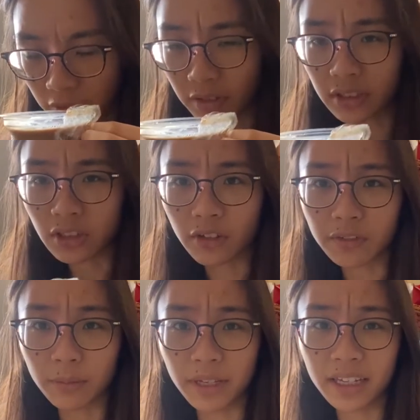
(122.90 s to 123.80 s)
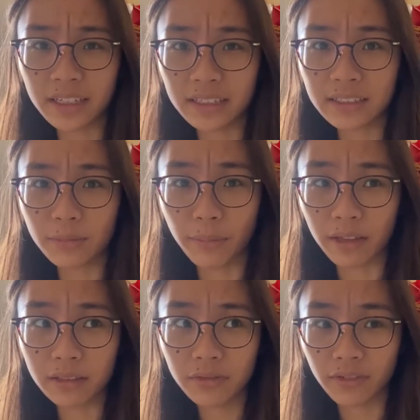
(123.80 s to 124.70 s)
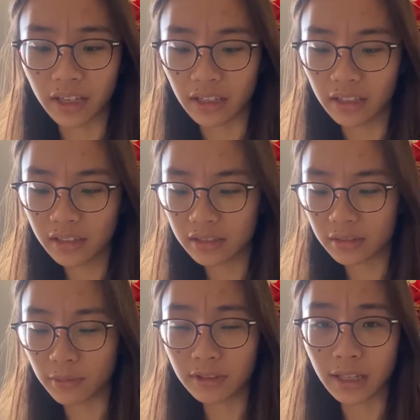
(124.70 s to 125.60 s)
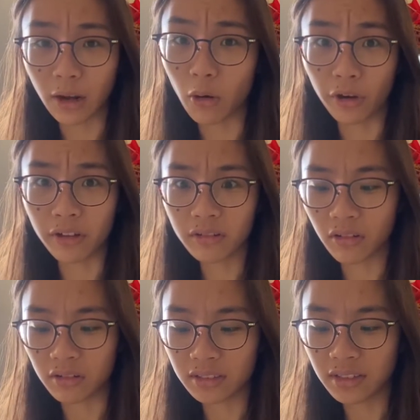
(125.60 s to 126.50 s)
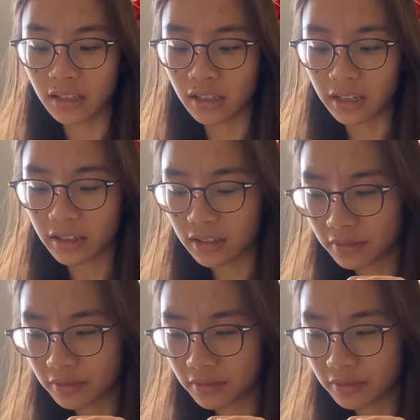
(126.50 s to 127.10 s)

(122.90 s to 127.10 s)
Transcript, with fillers: First off the bat, it smells funny. It smells like oil, honestly, like...